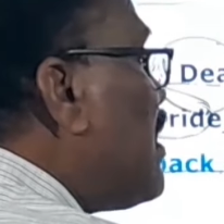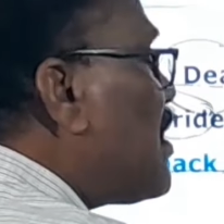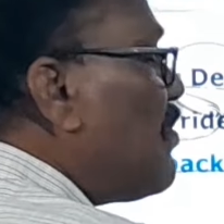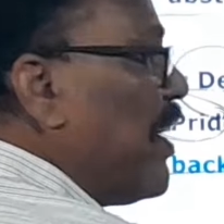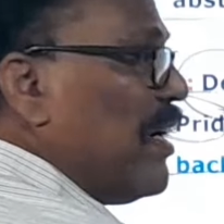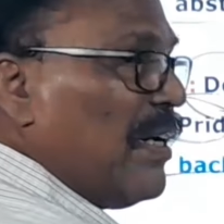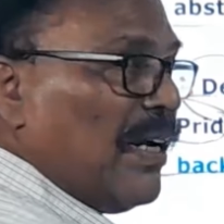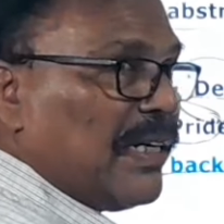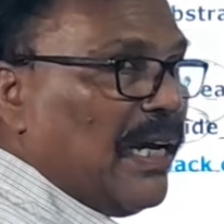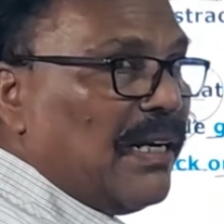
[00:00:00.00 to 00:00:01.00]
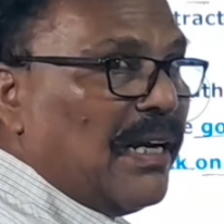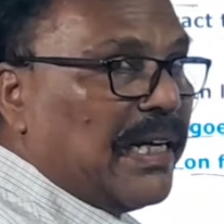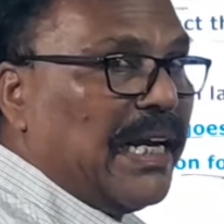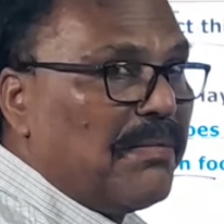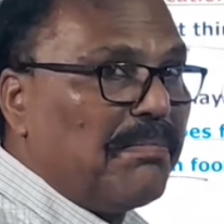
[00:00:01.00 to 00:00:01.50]
its way.
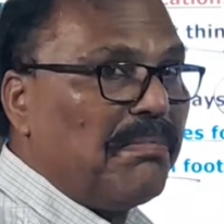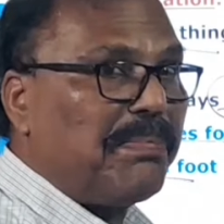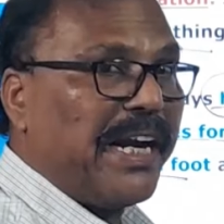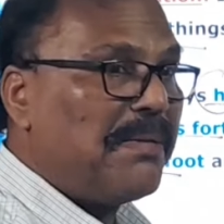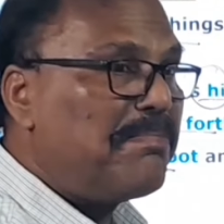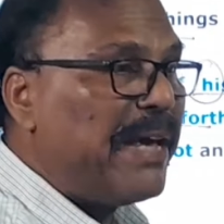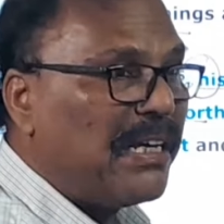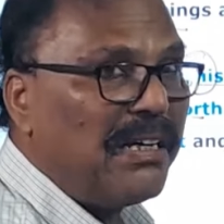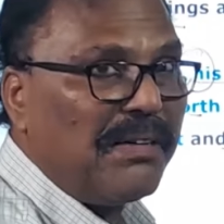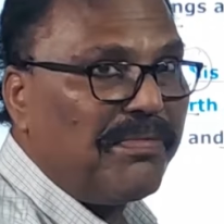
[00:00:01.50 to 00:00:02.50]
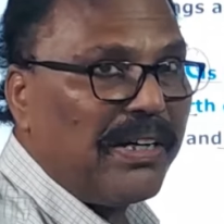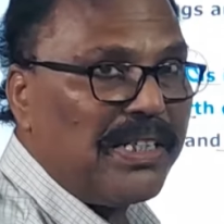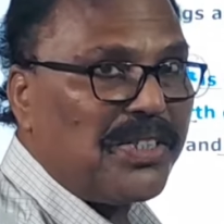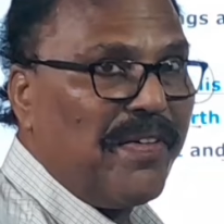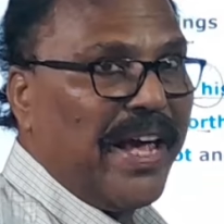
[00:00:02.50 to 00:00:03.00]
Can pride beg for
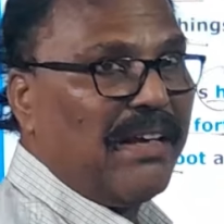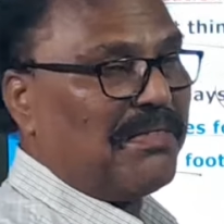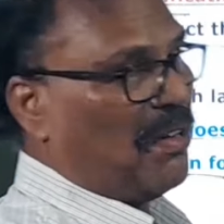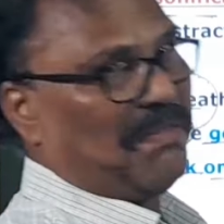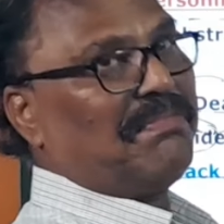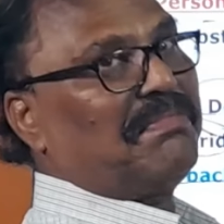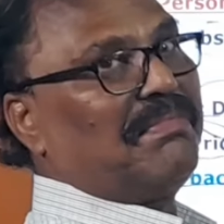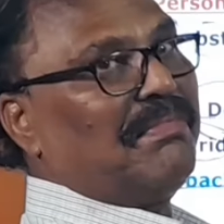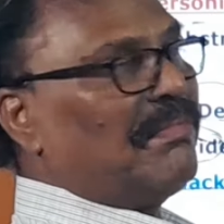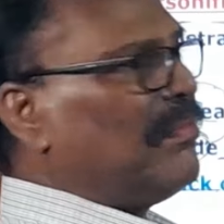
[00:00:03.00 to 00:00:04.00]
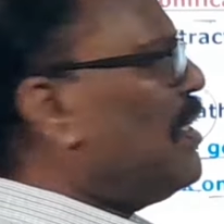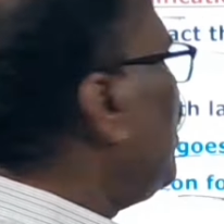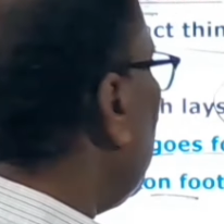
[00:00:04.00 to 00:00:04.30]
its way? No. It